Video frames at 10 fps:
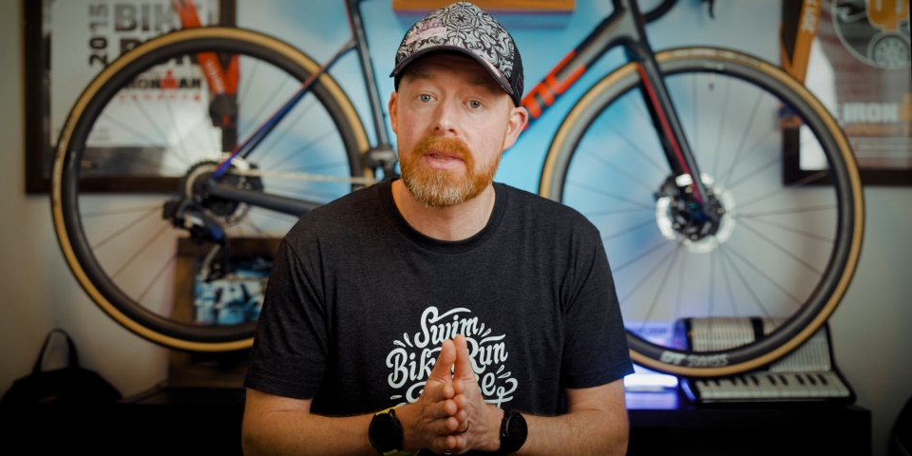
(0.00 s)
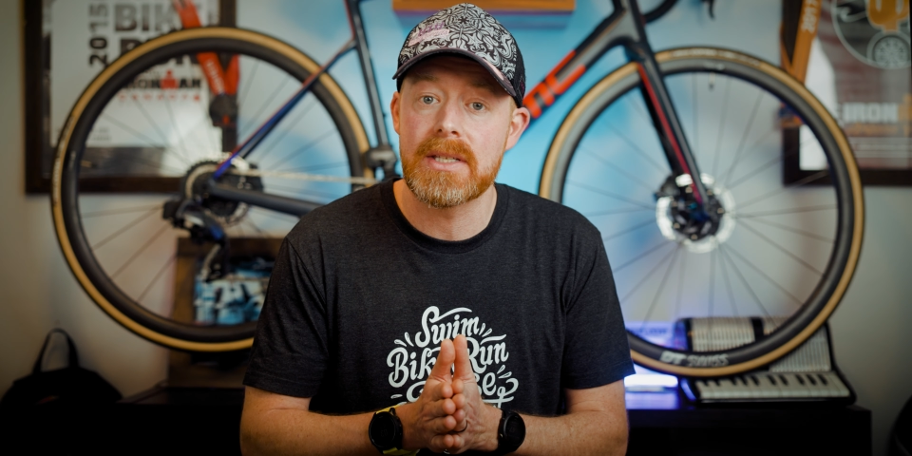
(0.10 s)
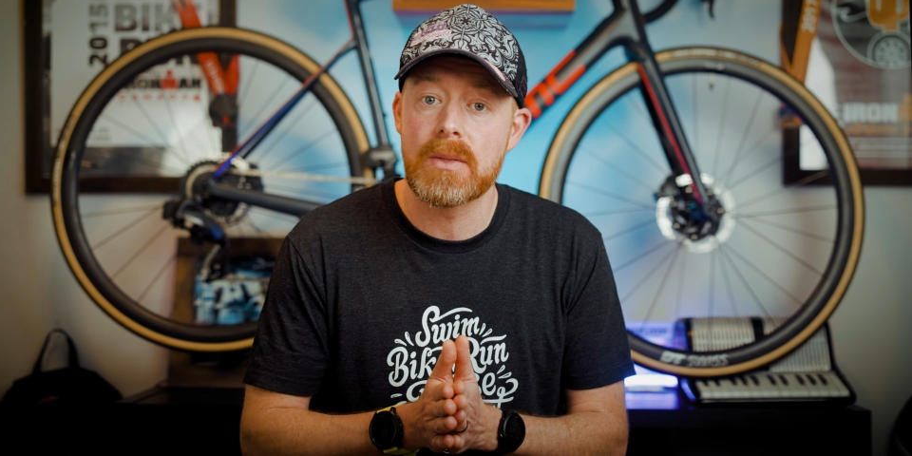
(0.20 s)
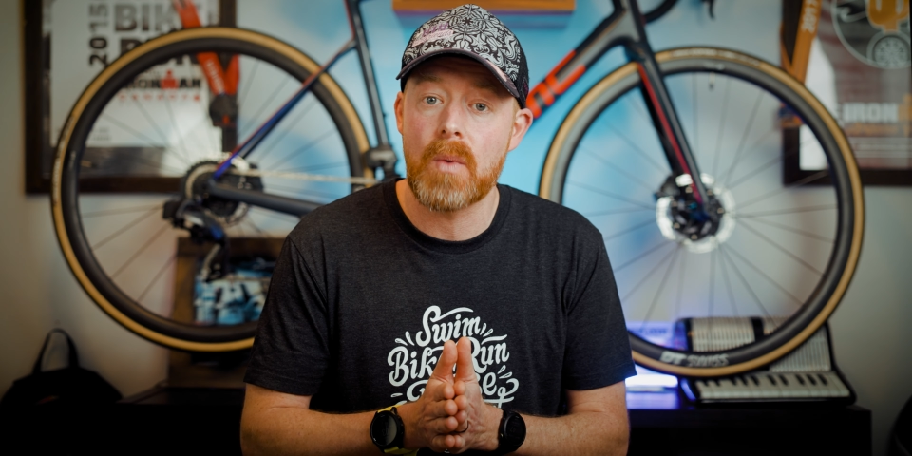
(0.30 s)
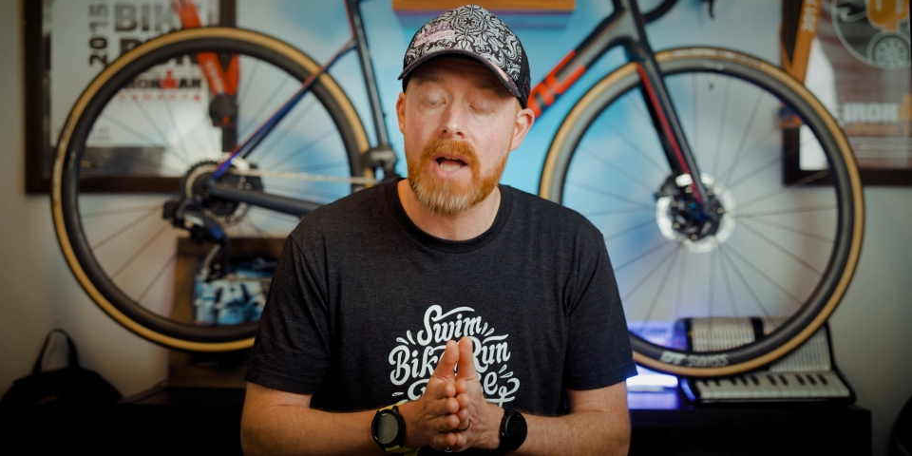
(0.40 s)
with
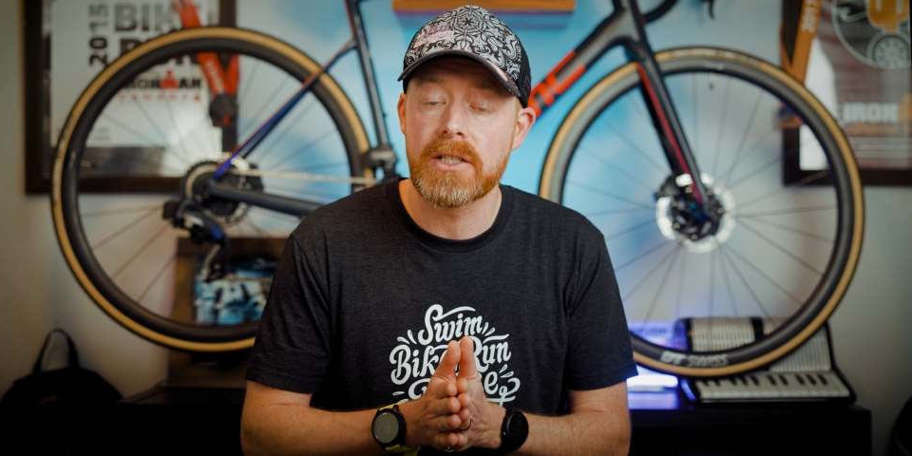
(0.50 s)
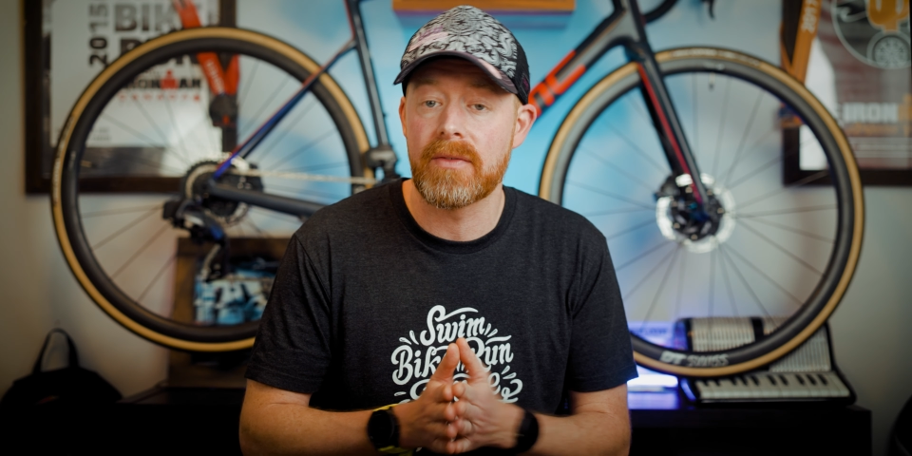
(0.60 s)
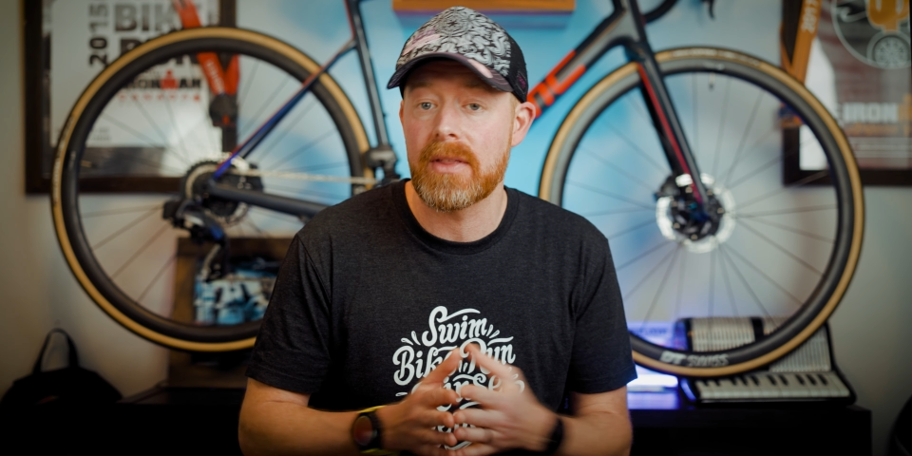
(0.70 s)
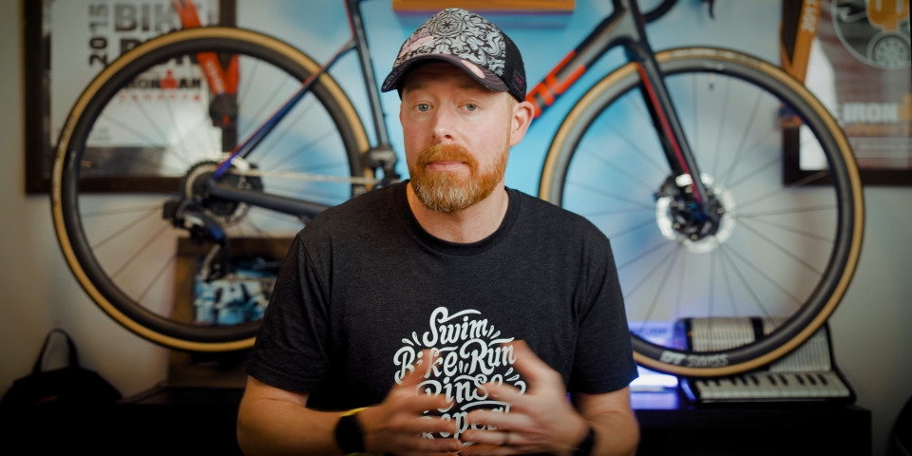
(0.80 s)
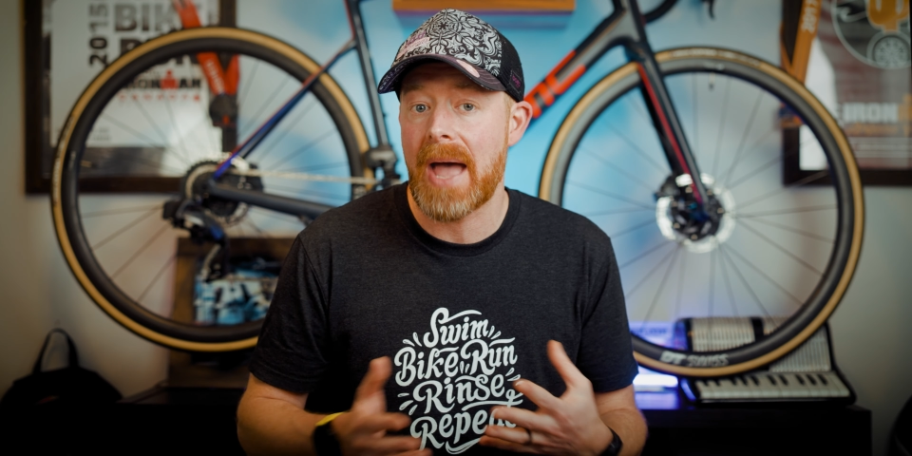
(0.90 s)
this watch
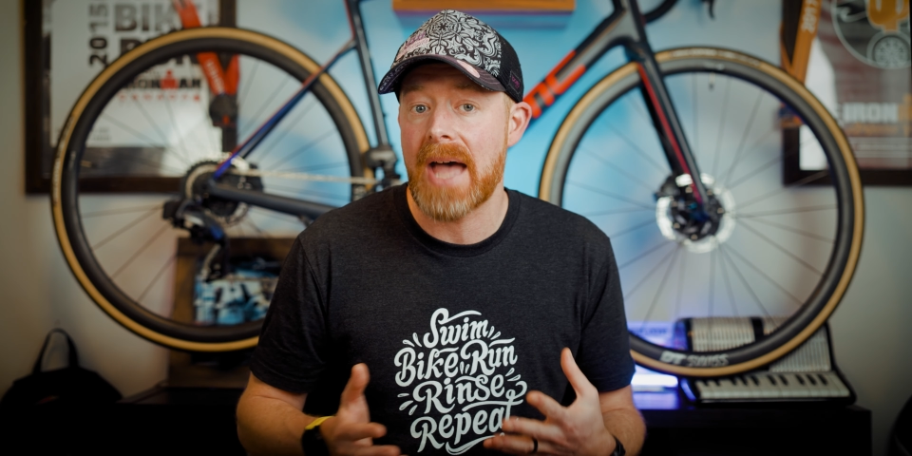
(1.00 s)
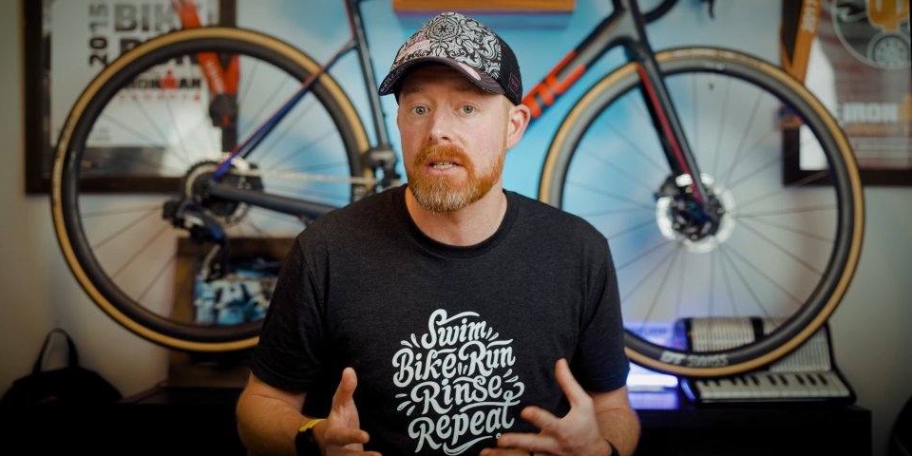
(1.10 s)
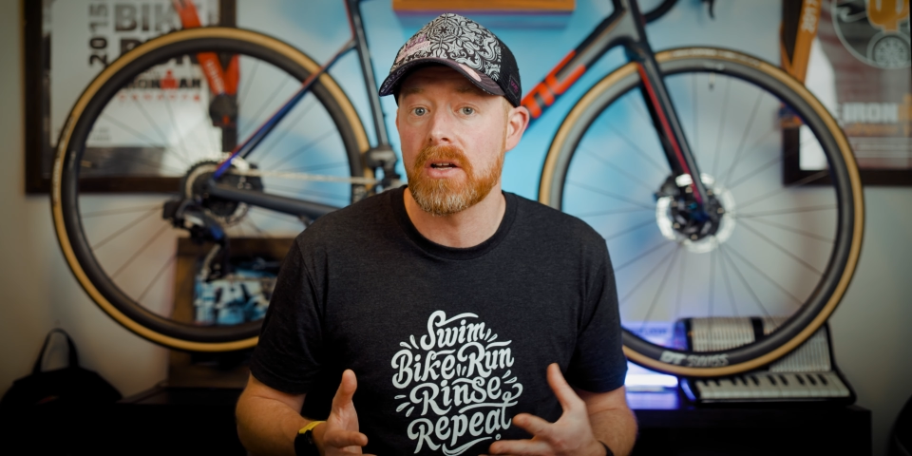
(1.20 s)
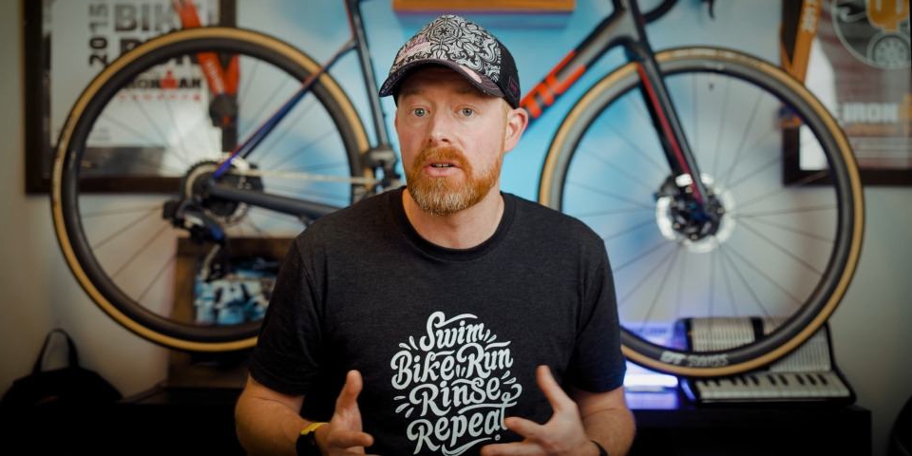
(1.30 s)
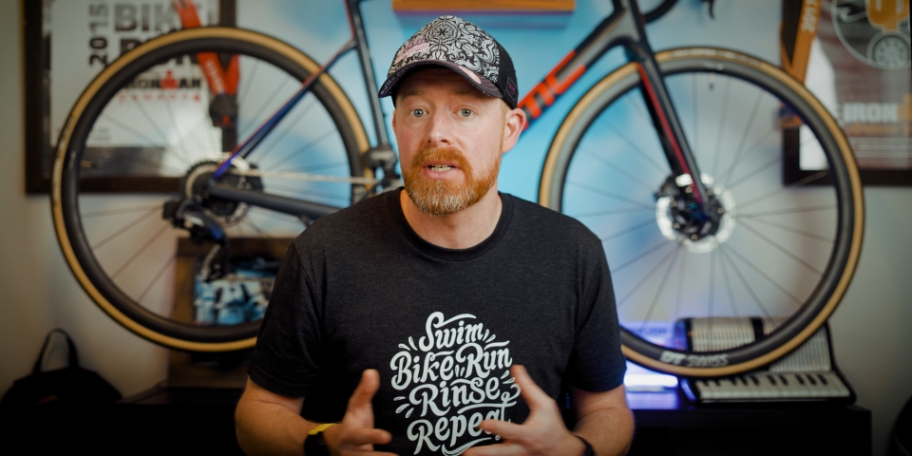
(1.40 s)
over the
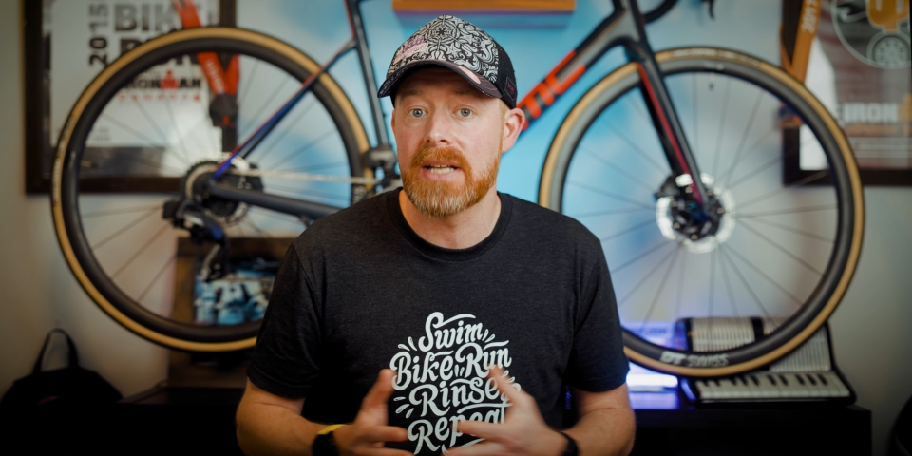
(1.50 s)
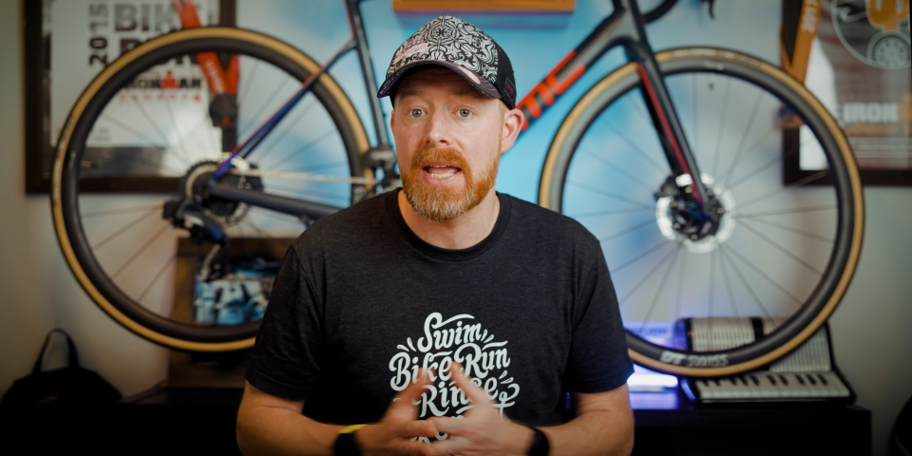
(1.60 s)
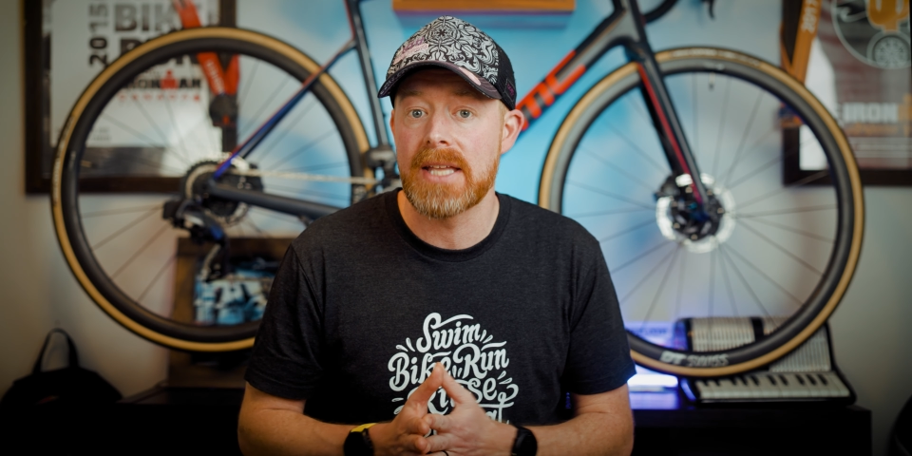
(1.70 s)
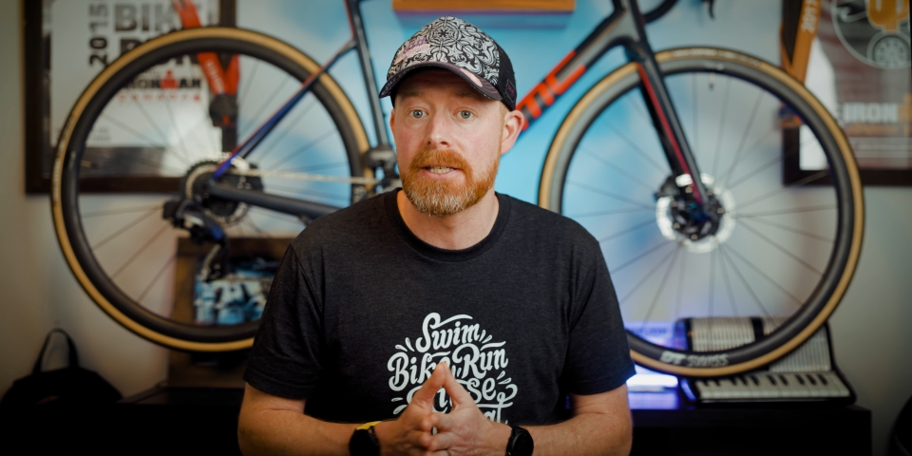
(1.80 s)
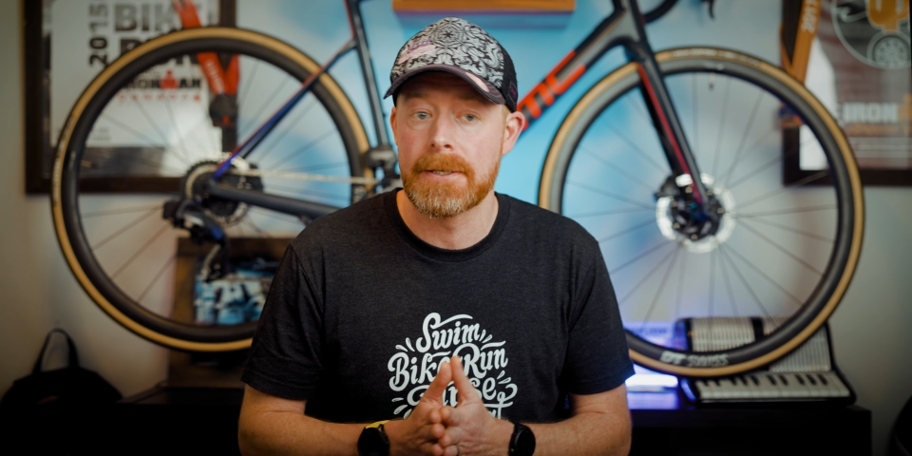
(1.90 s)
past 100
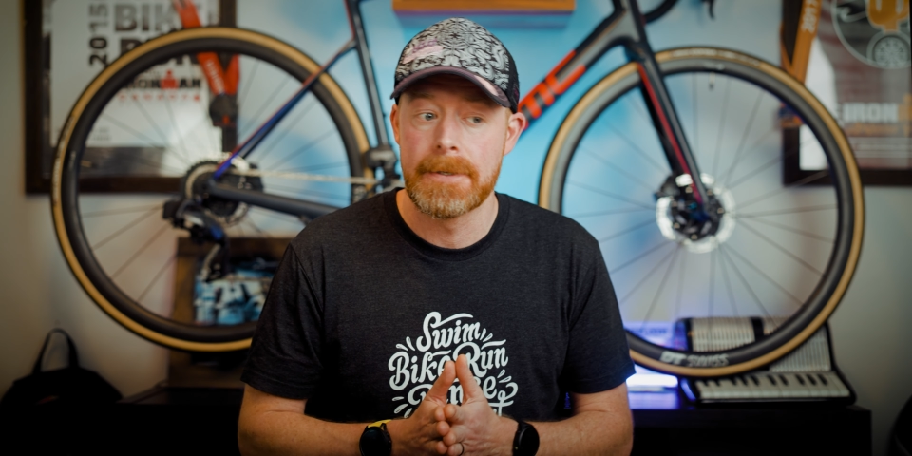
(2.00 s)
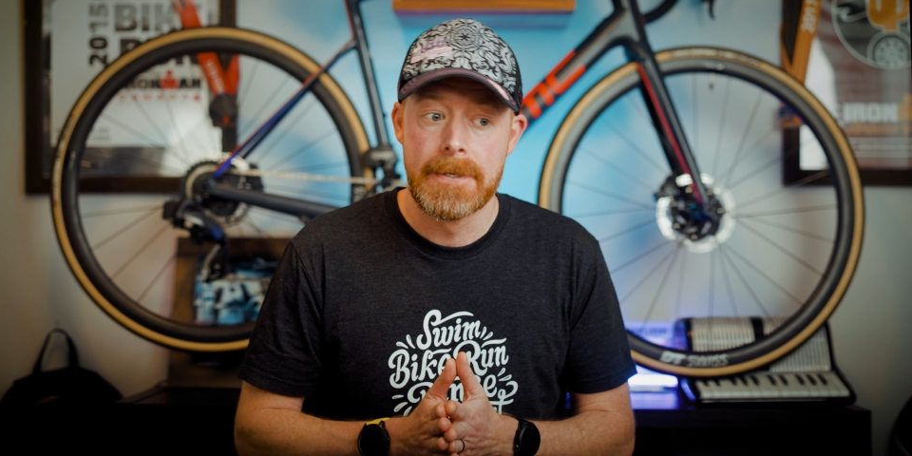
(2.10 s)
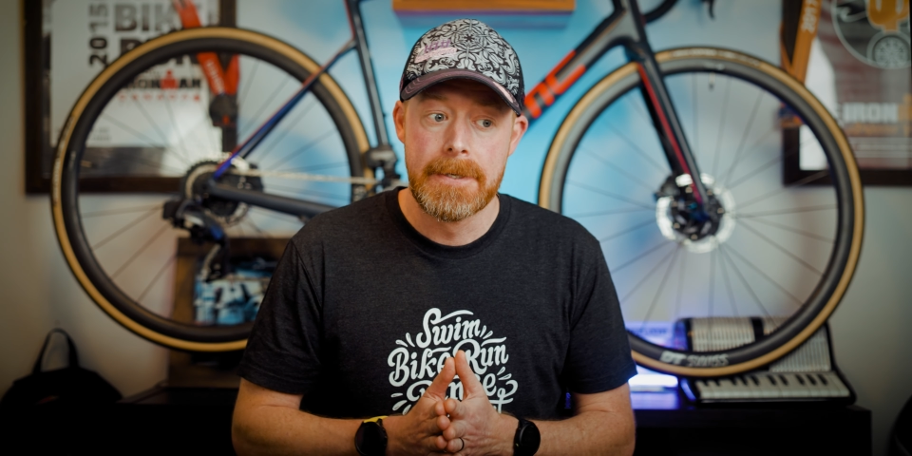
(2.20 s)
days.